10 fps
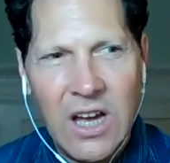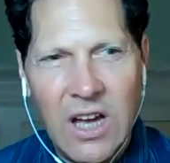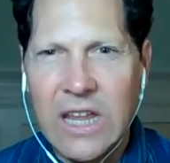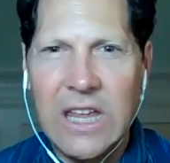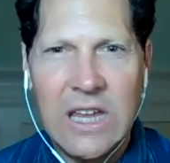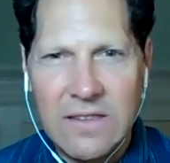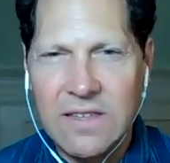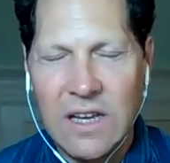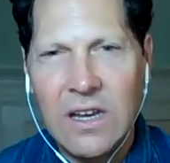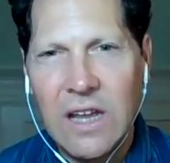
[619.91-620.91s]

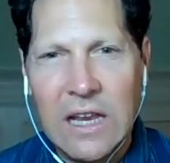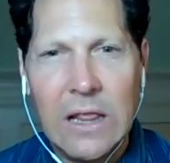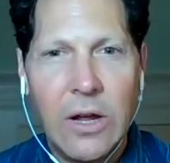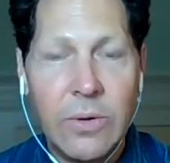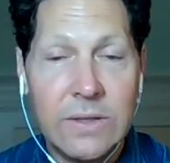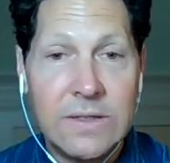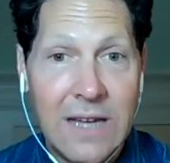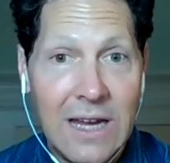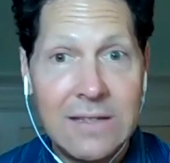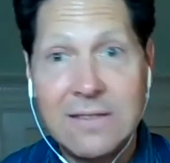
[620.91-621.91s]
unease and lowered
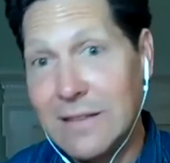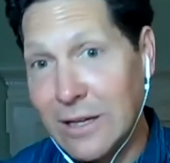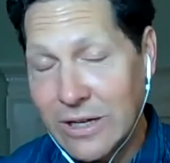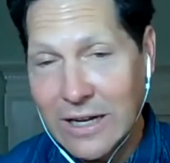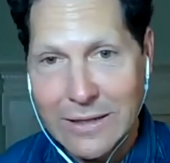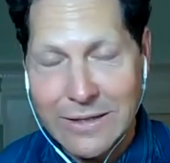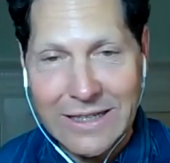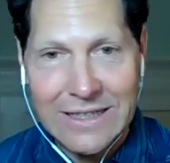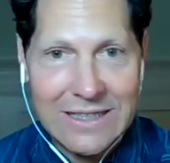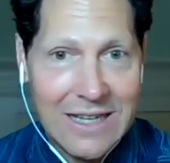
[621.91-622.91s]
states that you're kind of
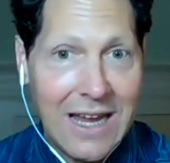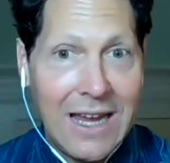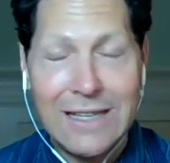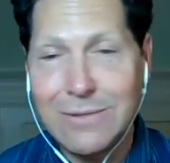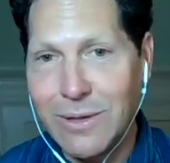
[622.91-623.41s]
looking to change,